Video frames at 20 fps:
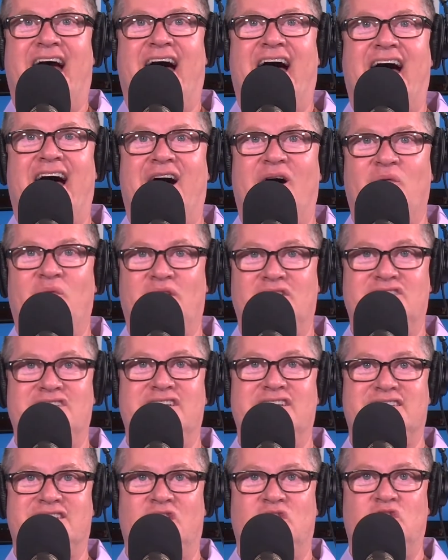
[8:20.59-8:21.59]
Uh, which
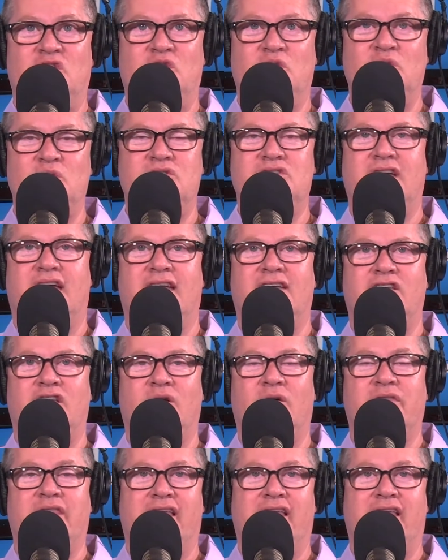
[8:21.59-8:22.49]
is huge. And you know,